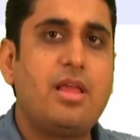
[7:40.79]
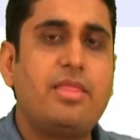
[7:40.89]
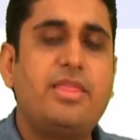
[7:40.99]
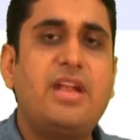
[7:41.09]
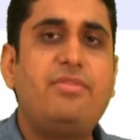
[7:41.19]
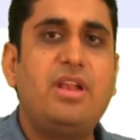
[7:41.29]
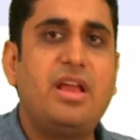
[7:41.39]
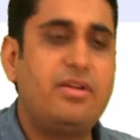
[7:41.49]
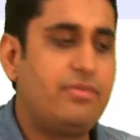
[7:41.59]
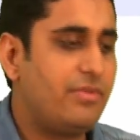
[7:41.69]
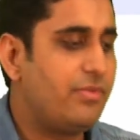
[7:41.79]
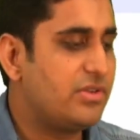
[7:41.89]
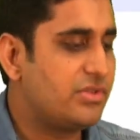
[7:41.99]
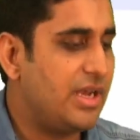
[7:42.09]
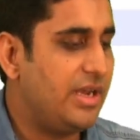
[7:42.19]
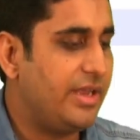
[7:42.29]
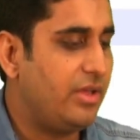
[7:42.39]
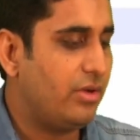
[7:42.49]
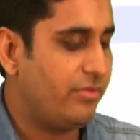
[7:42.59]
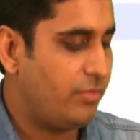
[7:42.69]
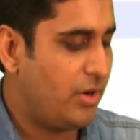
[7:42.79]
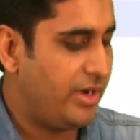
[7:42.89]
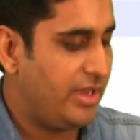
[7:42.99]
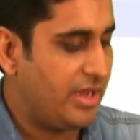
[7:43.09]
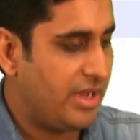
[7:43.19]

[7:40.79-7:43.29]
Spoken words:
that will have a functionality of a body.